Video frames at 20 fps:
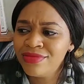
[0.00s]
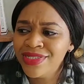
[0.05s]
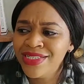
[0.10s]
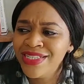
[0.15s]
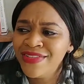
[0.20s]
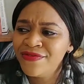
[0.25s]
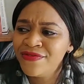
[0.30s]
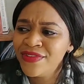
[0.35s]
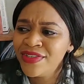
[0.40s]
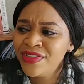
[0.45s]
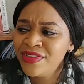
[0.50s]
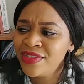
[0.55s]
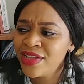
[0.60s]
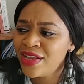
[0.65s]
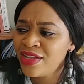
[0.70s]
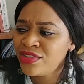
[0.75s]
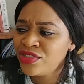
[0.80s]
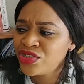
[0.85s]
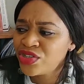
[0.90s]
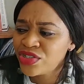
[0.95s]
living
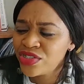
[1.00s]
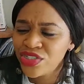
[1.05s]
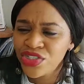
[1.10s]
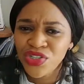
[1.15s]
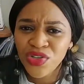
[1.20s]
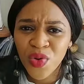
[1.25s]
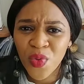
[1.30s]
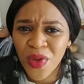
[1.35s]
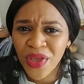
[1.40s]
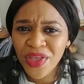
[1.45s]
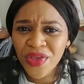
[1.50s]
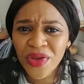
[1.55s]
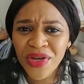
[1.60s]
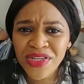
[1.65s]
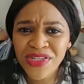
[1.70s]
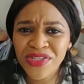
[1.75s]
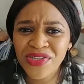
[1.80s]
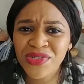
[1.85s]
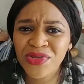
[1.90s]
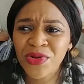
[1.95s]
and just, when you're
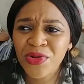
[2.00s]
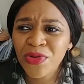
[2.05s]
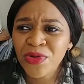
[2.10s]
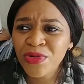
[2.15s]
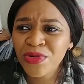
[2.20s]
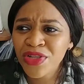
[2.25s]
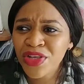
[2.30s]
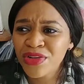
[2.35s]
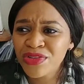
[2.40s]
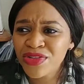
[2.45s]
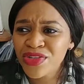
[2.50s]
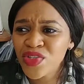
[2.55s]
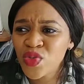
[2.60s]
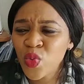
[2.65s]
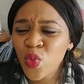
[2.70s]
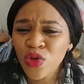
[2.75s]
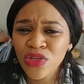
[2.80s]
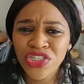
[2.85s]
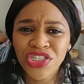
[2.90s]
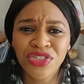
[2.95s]
in school, you're just
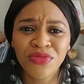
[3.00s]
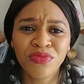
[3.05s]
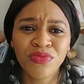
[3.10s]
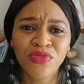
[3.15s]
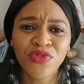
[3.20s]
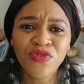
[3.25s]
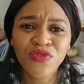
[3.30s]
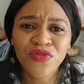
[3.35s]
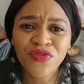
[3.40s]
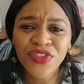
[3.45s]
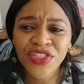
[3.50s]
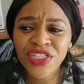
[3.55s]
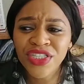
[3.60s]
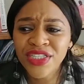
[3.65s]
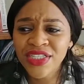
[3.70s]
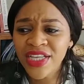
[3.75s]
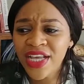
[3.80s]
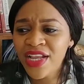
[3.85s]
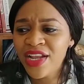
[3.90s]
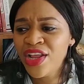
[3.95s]
watching
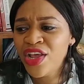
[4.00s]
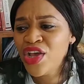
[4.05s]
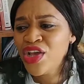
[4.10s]
movies and